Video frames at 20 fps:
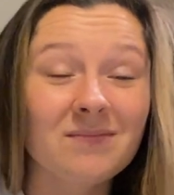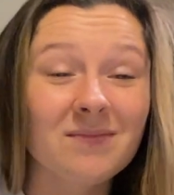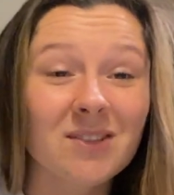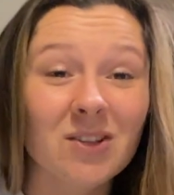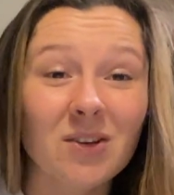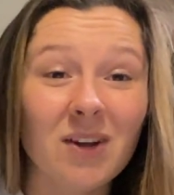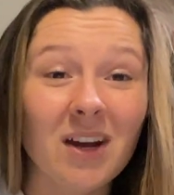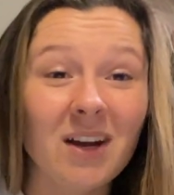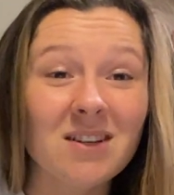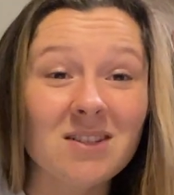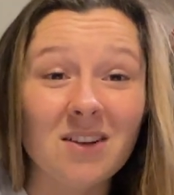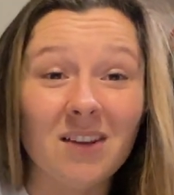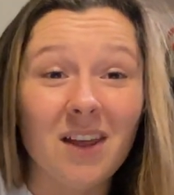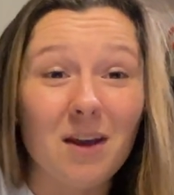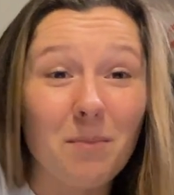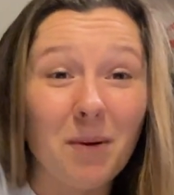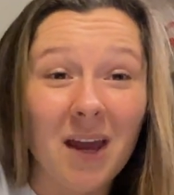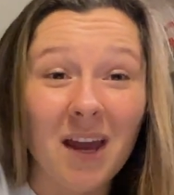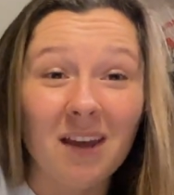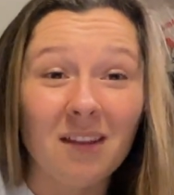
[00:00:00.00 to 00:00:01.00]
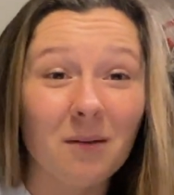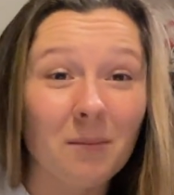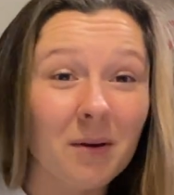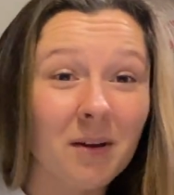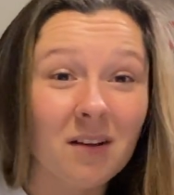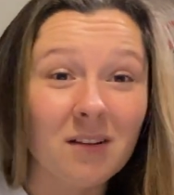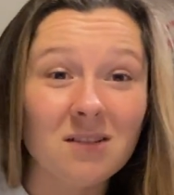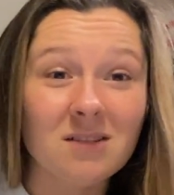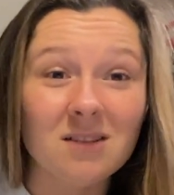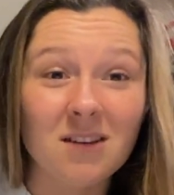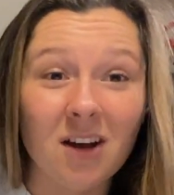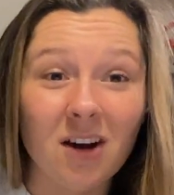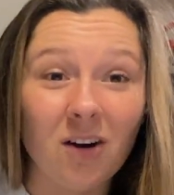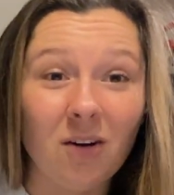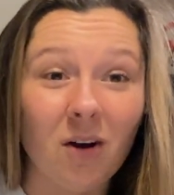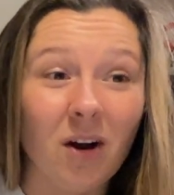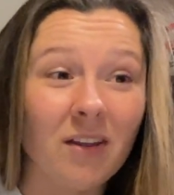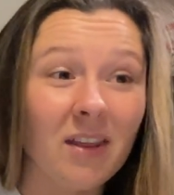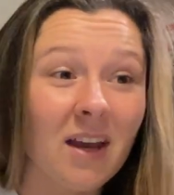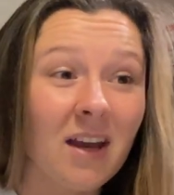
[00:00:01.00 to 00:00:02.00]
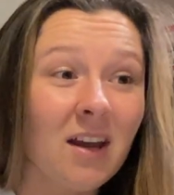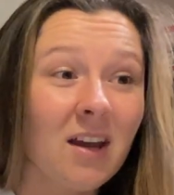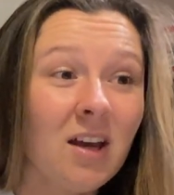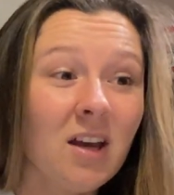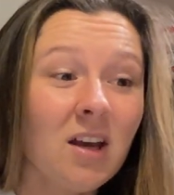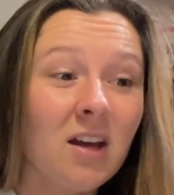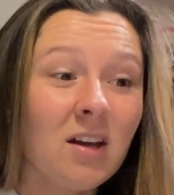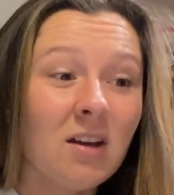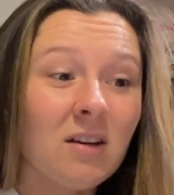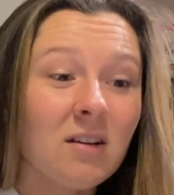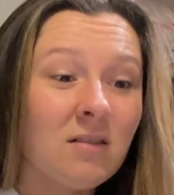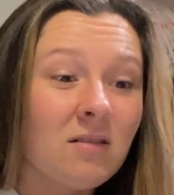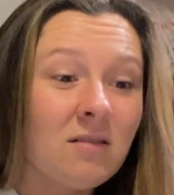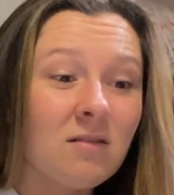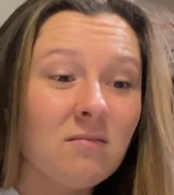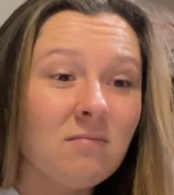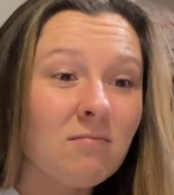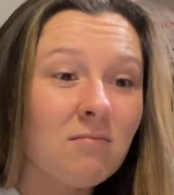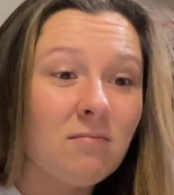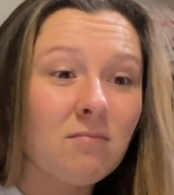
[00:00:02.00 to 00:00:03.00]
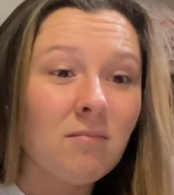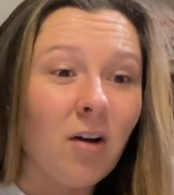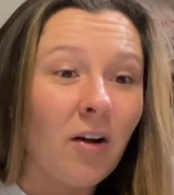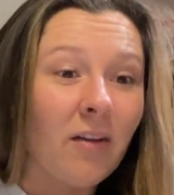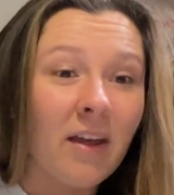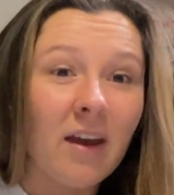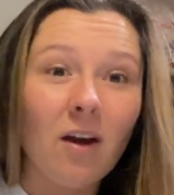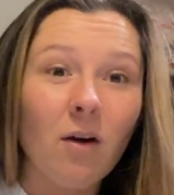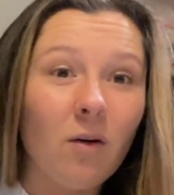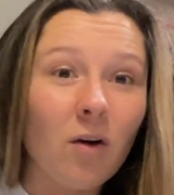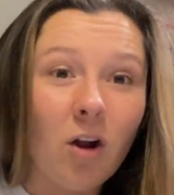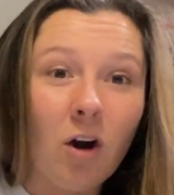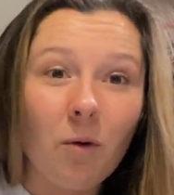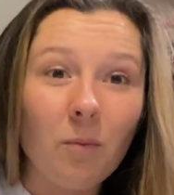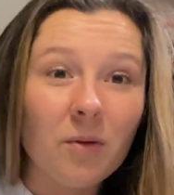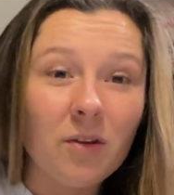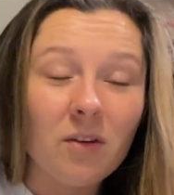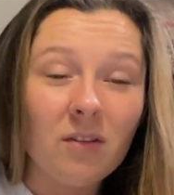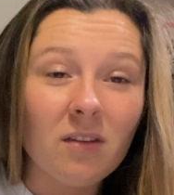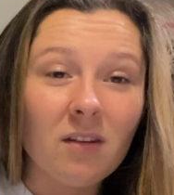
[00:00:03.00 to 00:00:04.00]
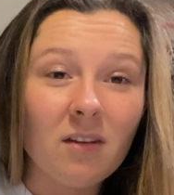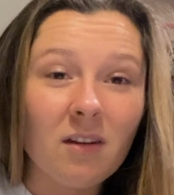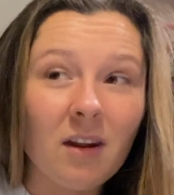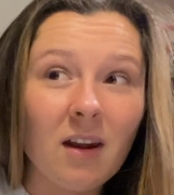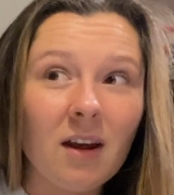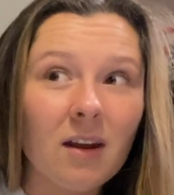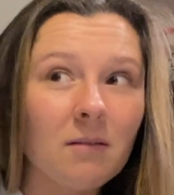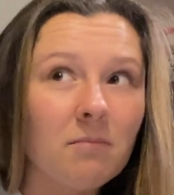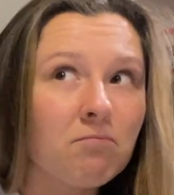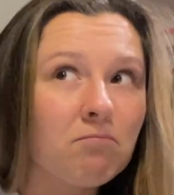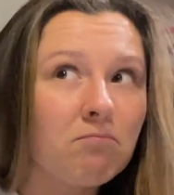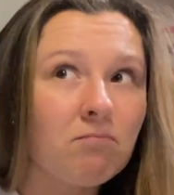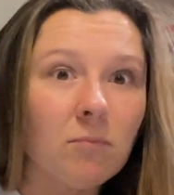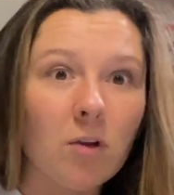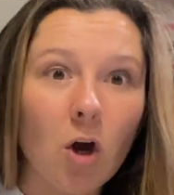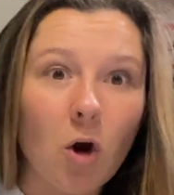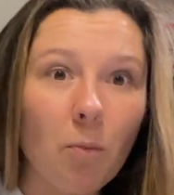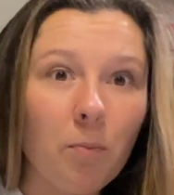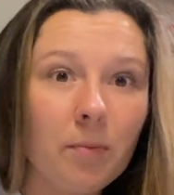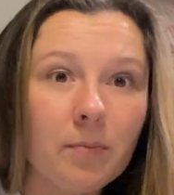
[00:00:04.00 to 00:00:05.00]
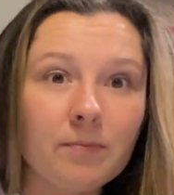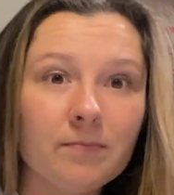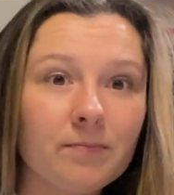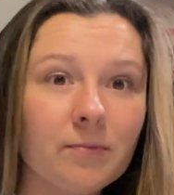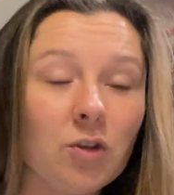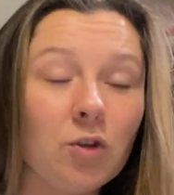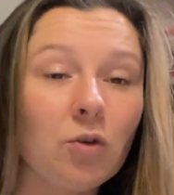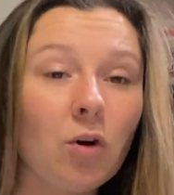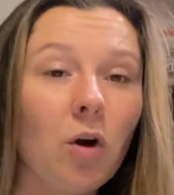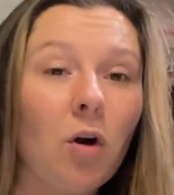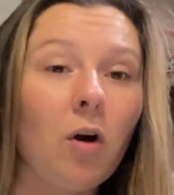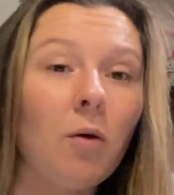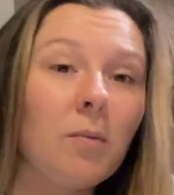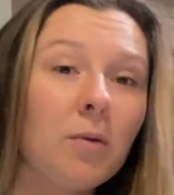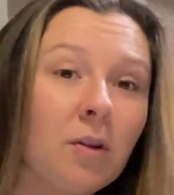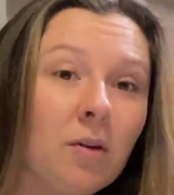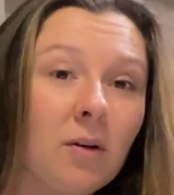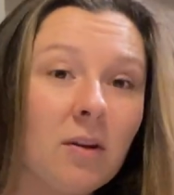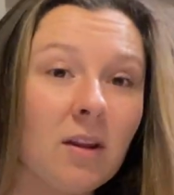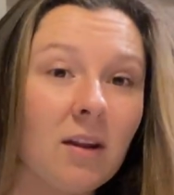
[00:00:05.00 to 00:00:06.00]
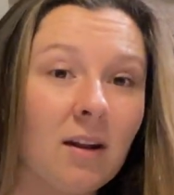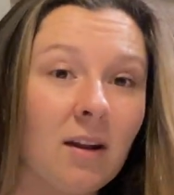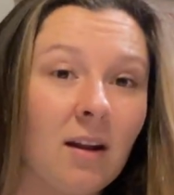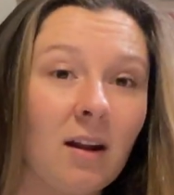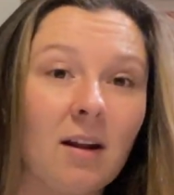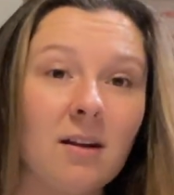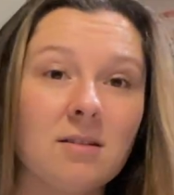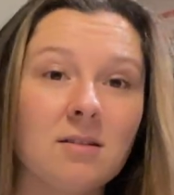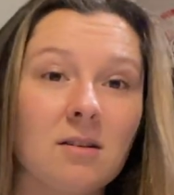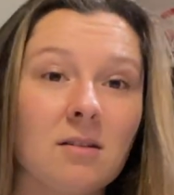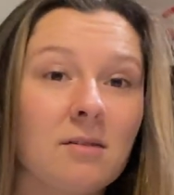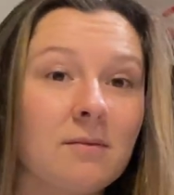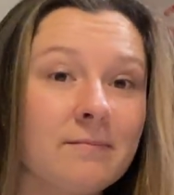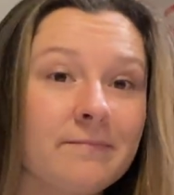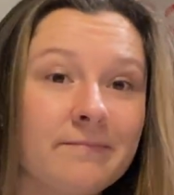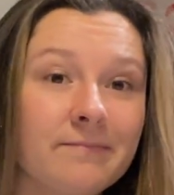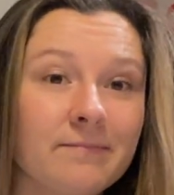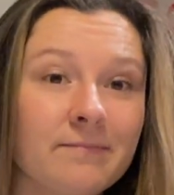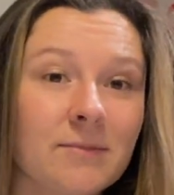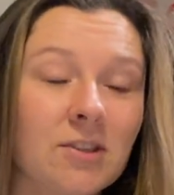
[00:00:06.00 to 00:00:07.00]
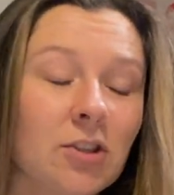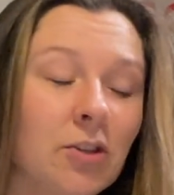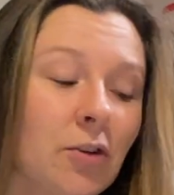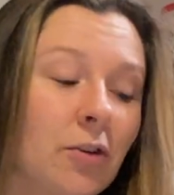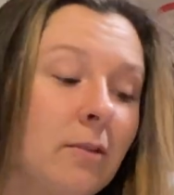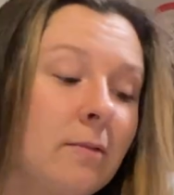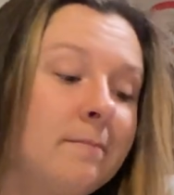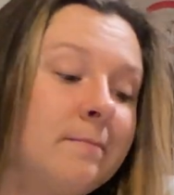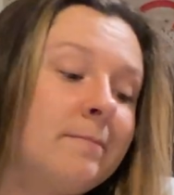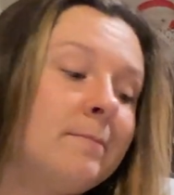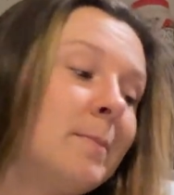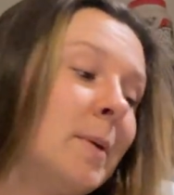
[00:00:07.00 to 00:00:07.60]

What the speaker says: Who cares? Are they paying the bills? No. Are they going home with you at the end of the night? Nope. You go home with you at the end of the night. So screw them.